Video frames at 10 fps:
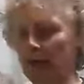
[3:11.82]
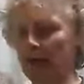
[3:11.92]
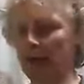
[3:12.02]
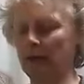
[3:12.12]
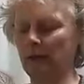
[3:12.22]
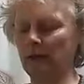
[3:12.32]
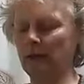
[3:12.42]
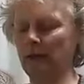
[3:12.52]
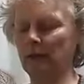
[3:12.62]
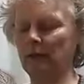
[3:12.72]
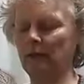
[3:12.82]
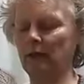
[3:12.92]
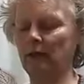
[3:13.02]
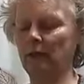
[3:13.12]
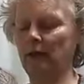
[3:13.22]
get themselves in
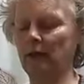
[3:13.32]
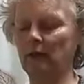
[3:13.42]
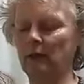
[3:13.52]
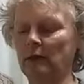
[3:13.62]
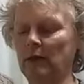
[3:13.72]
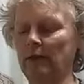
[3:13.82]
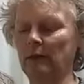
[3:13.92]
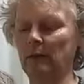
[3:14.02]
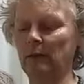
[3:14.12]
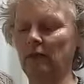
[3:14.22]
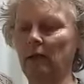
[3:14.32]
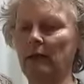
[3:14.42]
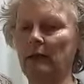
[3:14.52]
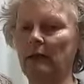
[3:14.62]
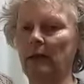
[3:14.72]
different directions and have to be
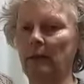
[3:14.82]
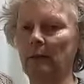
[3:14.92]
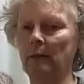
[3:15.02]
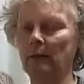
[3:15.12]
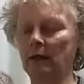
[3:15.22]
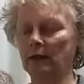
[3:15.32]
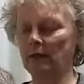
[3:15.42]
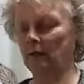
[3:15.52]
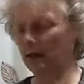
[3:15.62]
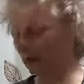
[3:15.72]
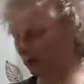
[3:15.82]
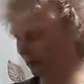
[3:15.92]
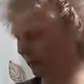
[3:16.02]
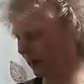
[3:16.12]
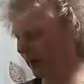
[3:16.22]
straightened up. So I would
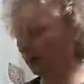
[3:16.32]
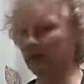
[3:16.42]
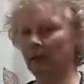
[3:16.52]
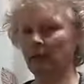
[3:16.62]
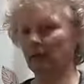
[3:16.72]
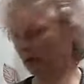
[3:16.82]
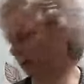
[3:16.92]
say just